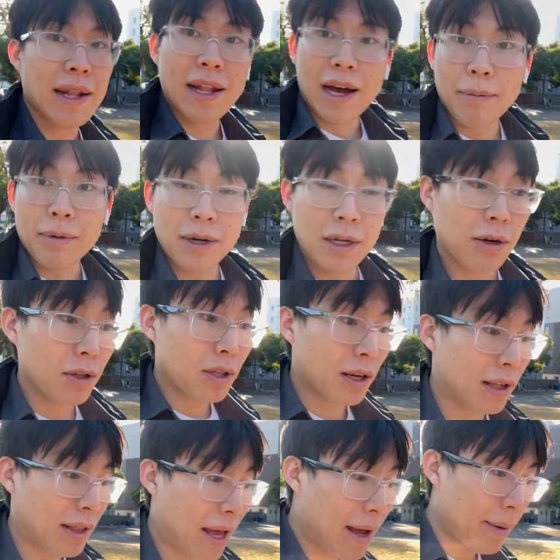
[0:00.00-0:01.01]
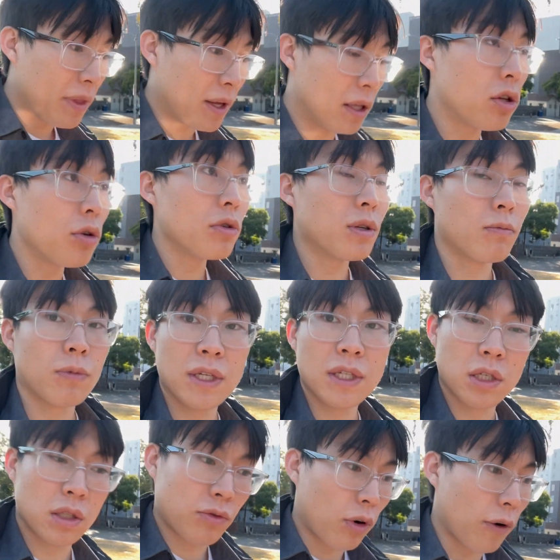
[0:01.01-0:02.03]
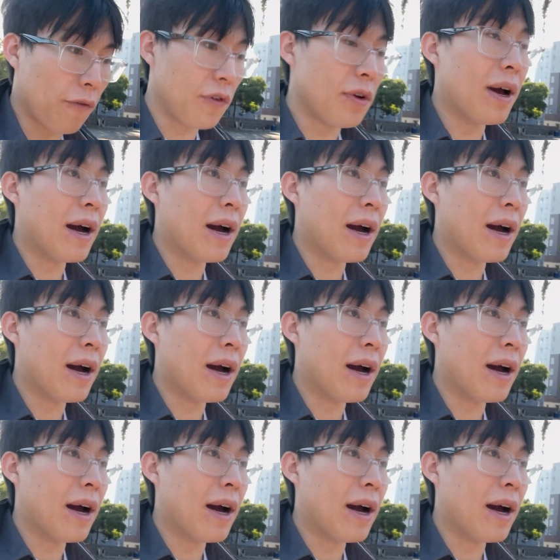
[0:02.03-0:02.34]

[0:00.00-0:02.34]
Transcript: now I'm gonna go to the lab and do some research for a few